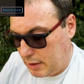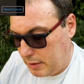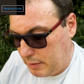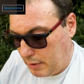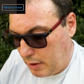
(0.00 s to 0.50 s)

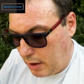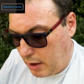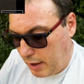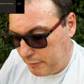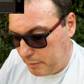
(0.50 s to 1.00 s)
So
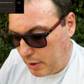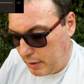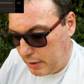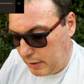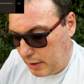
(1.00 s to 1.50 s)
I have
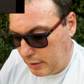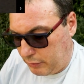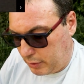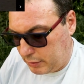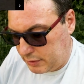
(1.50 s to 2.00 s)
my
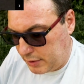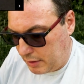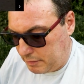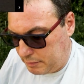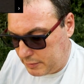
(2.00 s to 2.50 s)
throttle
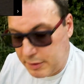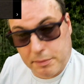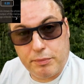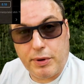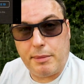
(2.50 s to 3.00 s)
set
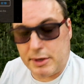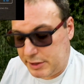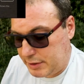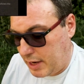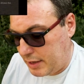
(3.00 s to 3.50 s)
to pretty
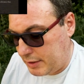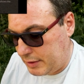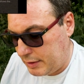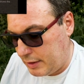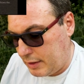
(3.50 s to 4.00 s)
much
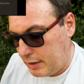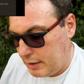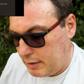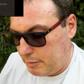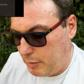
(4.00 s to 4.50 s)
standard,
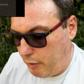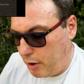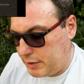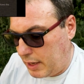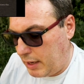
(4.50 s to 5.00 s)
my
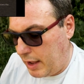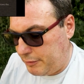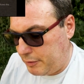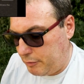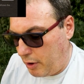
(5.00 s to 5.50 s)
rotate
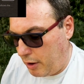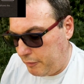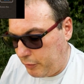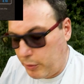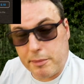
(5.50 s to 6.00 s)
left and
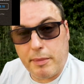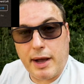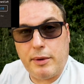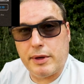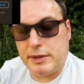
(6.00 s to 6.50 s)
right, forward and
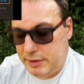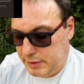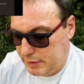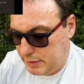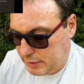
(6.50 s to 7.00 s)

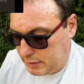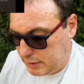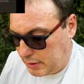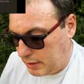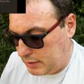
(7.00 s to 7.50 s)
backwards
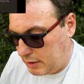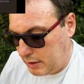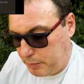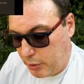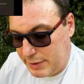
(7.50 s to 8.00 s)
set
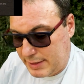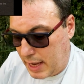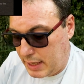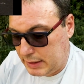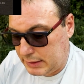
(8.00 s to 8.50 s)
to
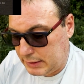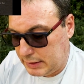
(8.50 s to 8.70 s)
0.10.